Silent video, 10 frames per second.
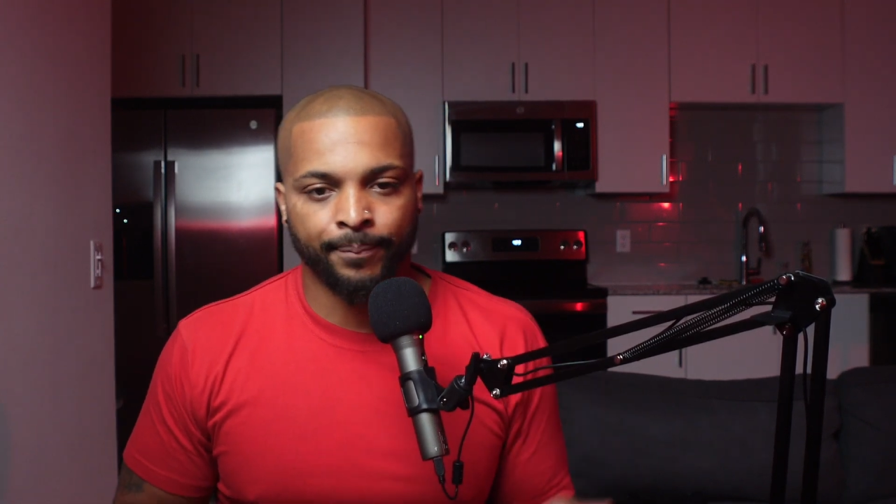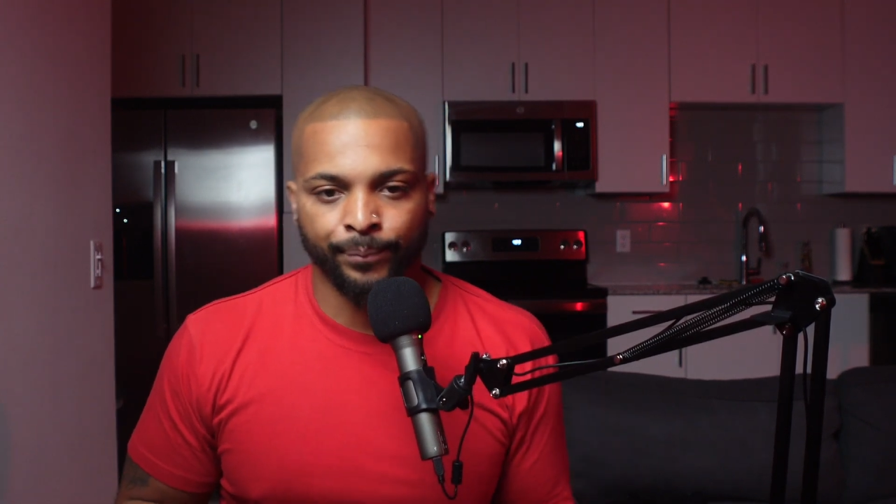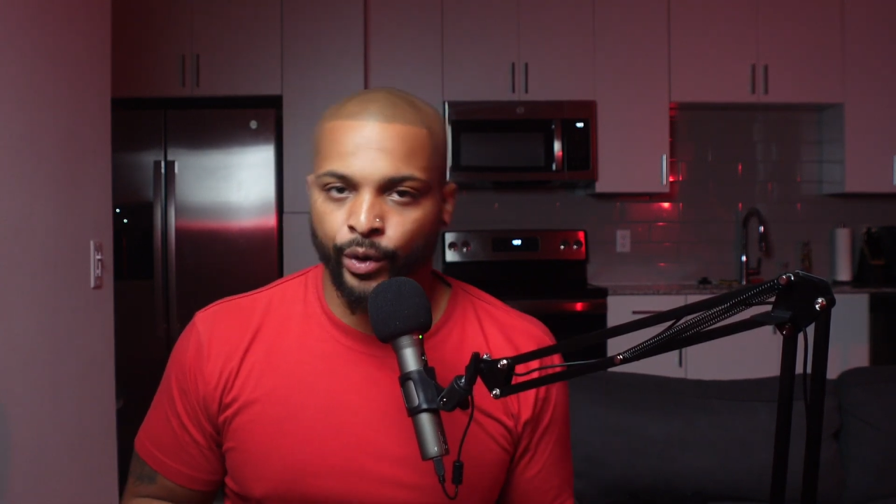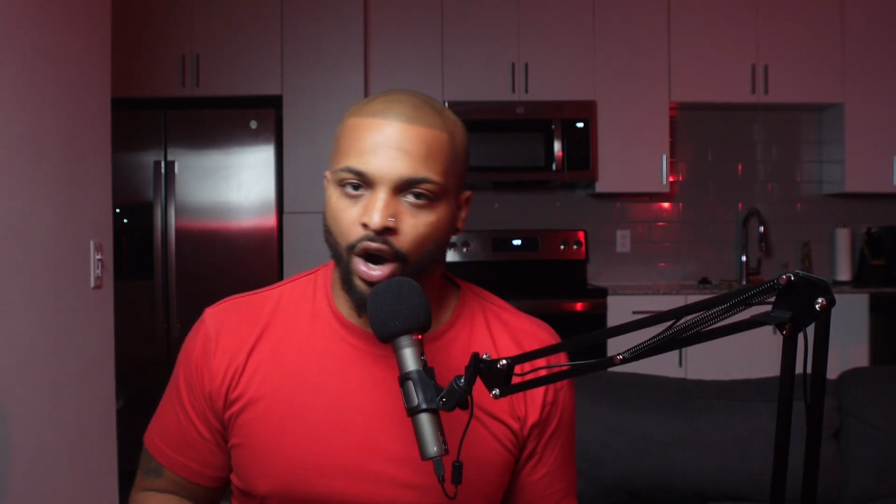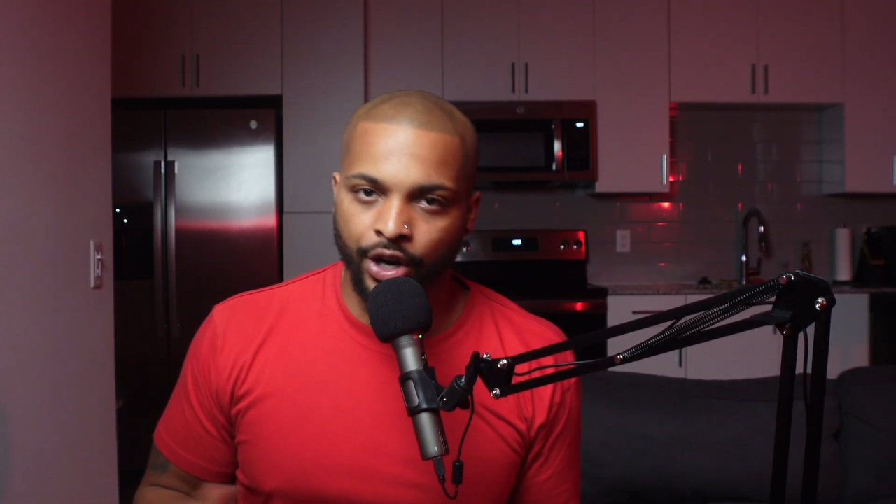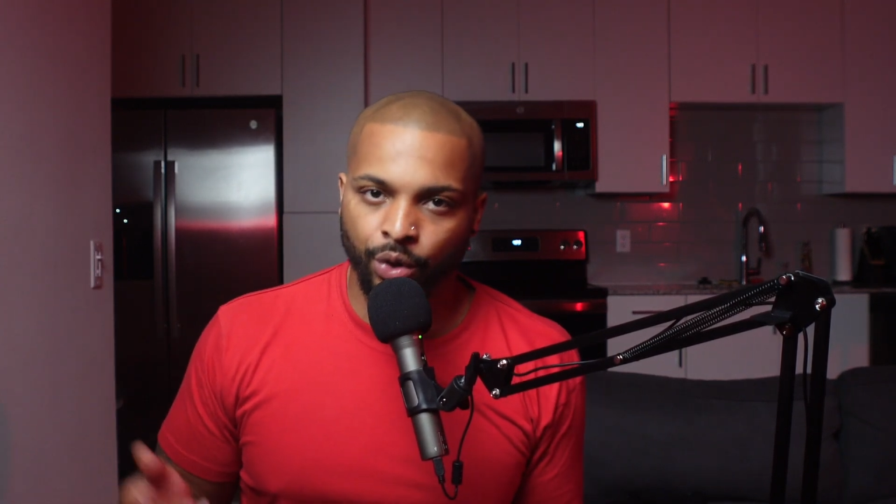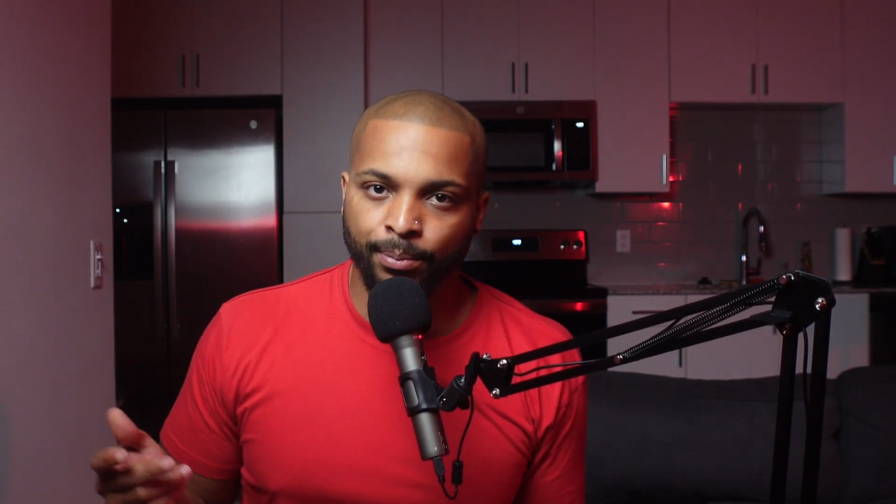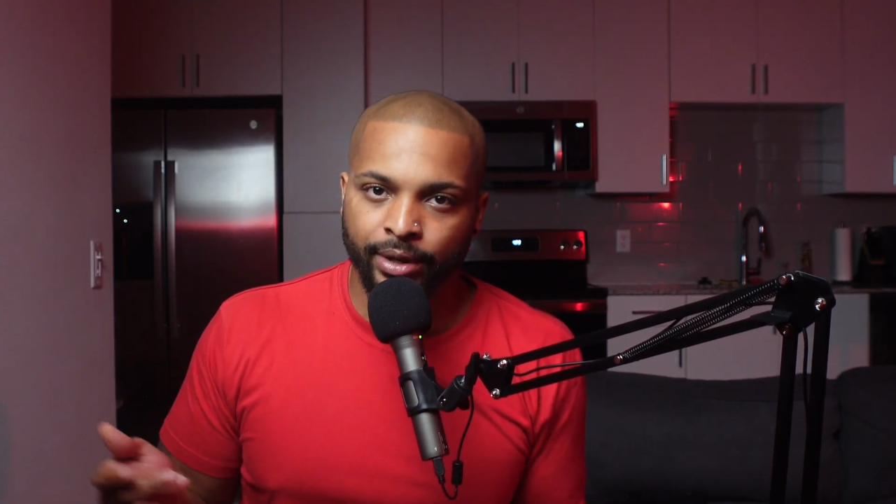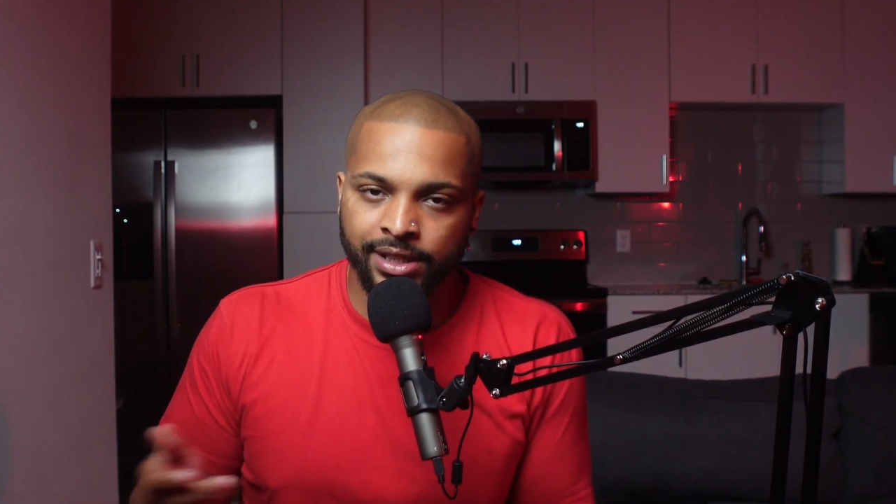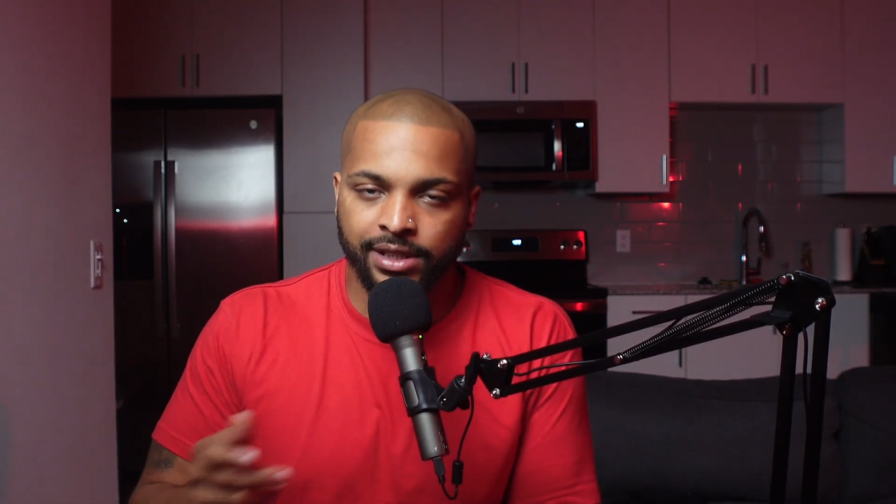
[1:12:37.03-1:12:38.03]
We are doing
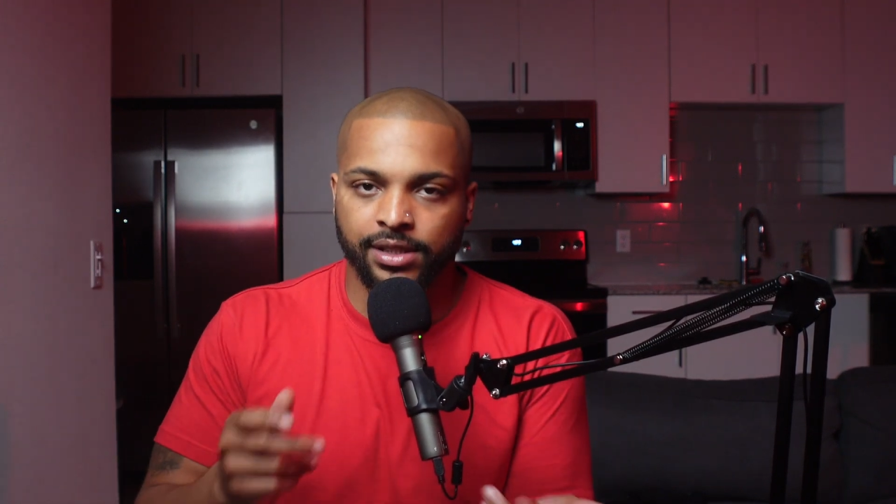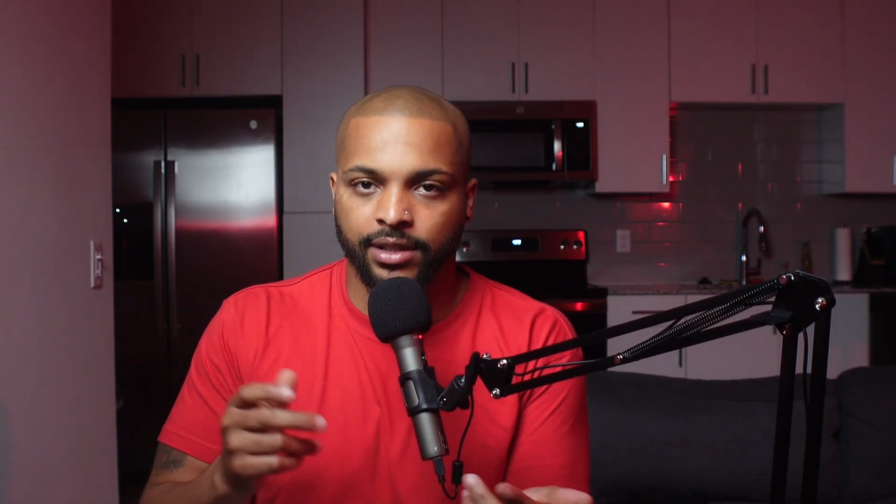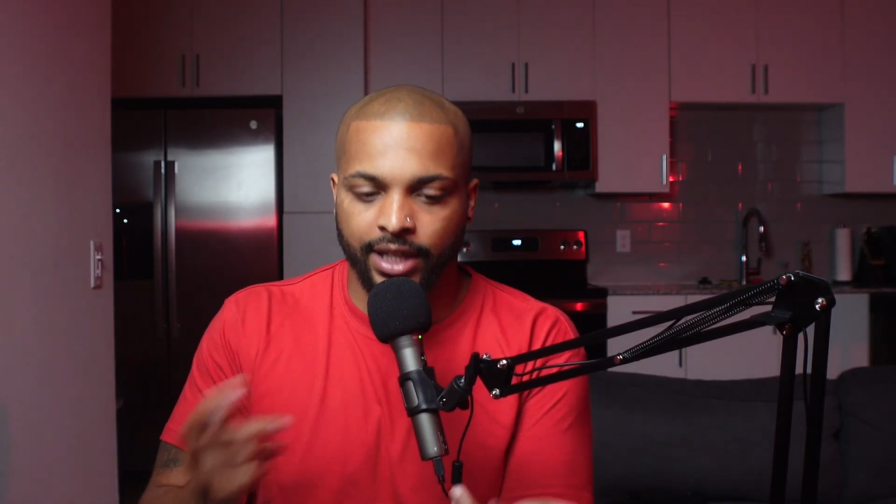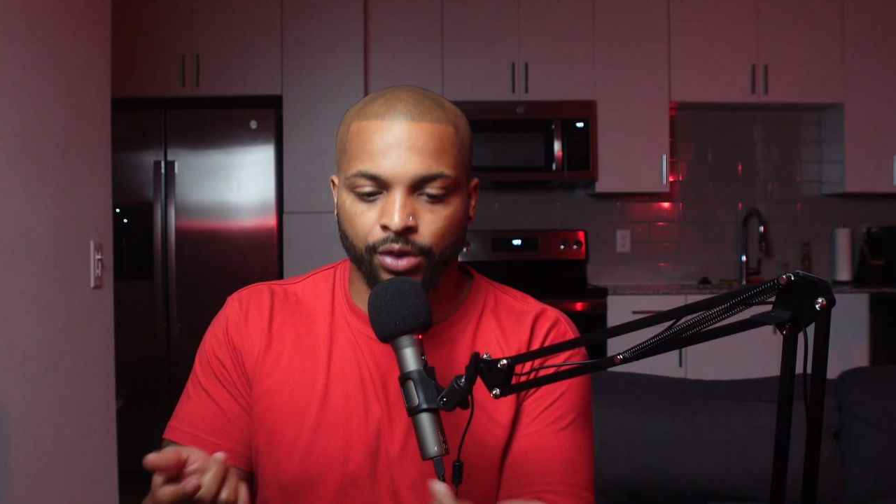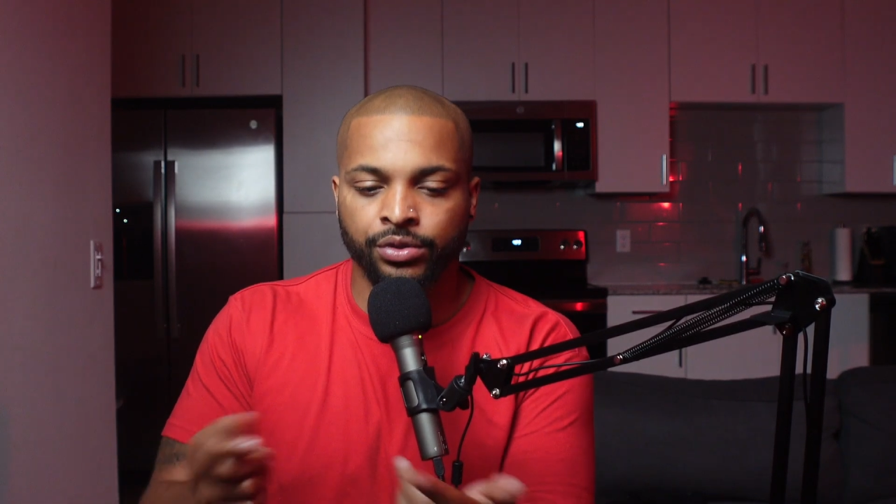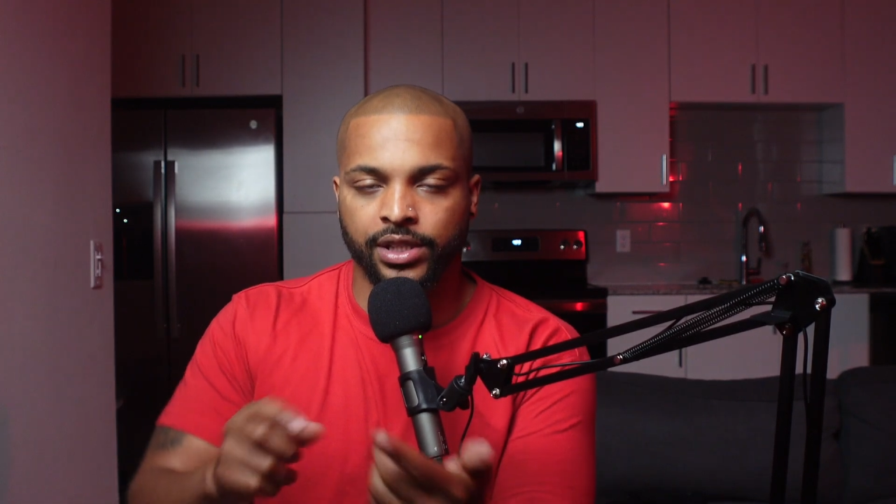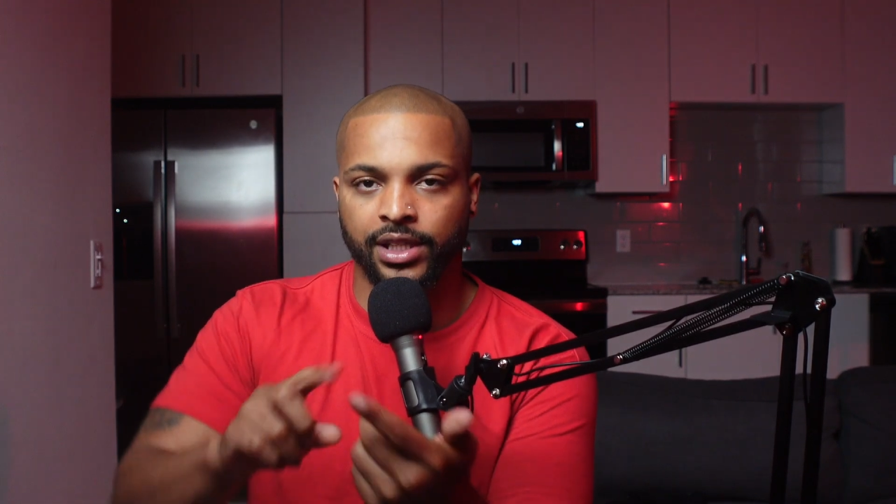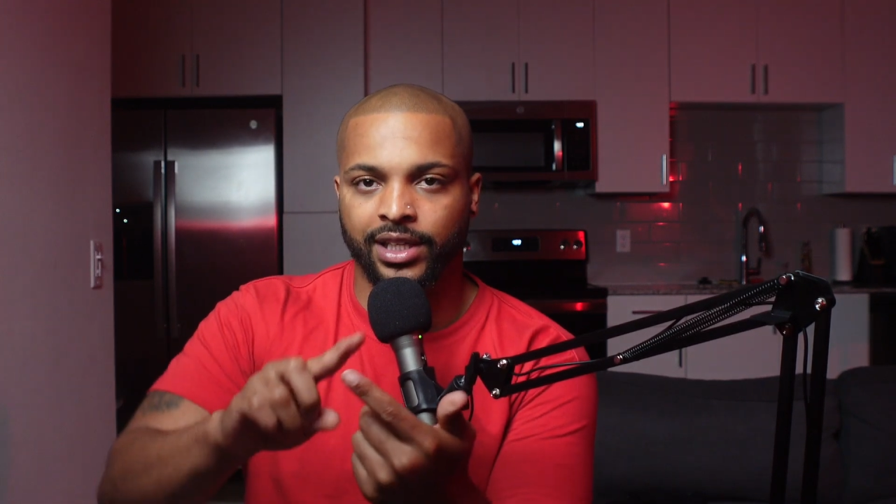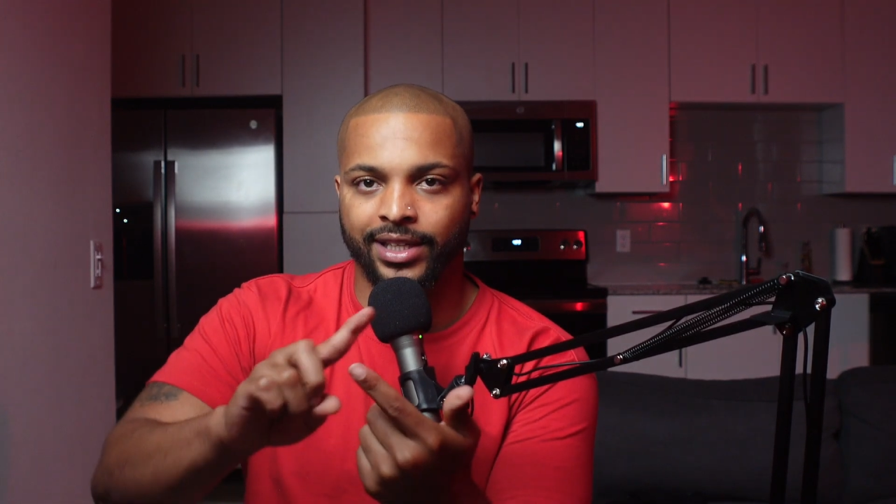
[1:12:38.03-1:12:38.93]
deals in